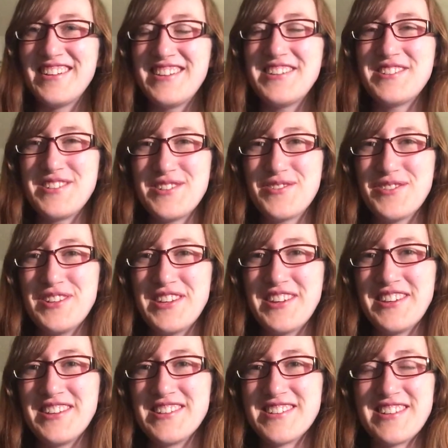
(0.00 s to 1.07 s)
That's just
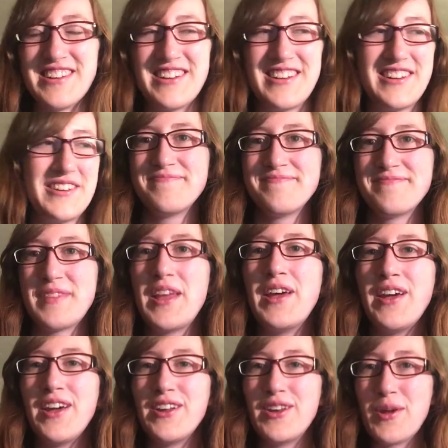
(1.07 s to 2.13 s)
ridiculous.
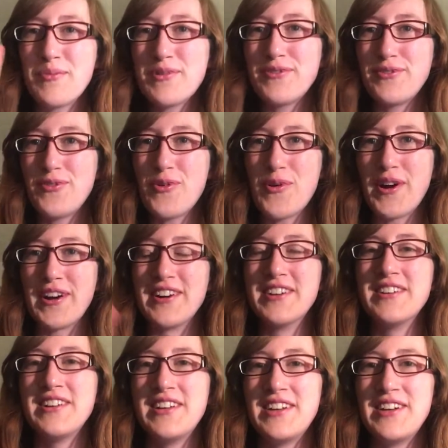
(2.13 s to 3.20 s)
Number 4,
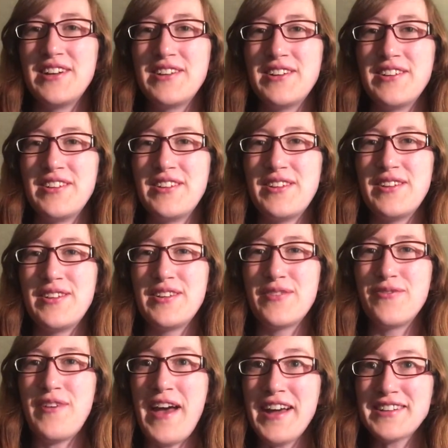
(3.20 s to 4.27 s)
the
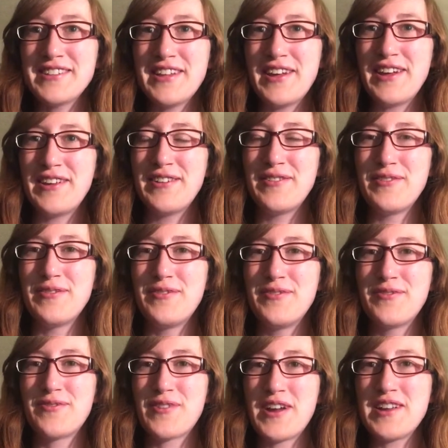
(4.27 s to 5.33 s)
fact that
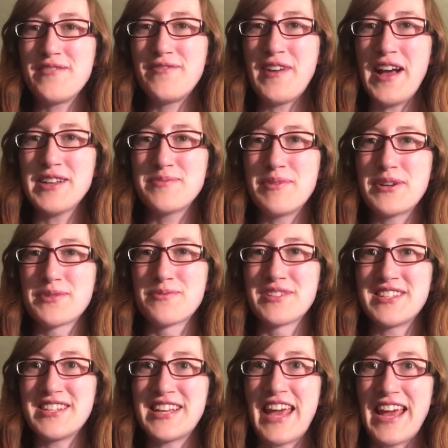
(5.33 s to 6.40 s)
Freddy Fazbear's
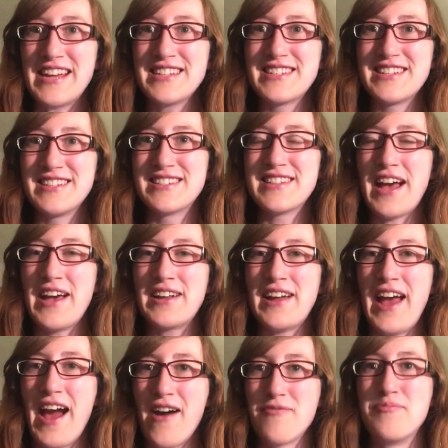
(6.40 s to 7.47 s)
was encased inside a
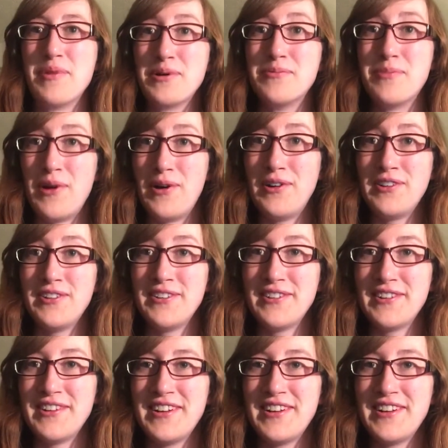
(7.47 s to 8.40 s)
half-built mall.